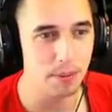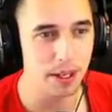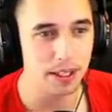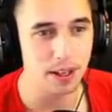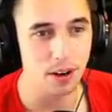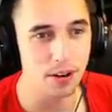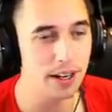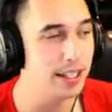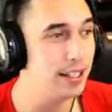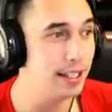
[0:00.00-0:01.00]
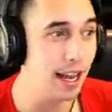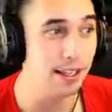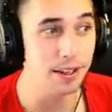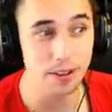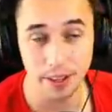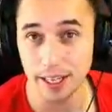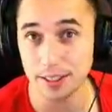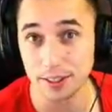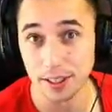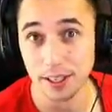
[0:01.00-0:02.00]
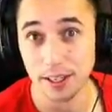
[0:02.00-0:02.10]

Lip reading: I can already tell you this.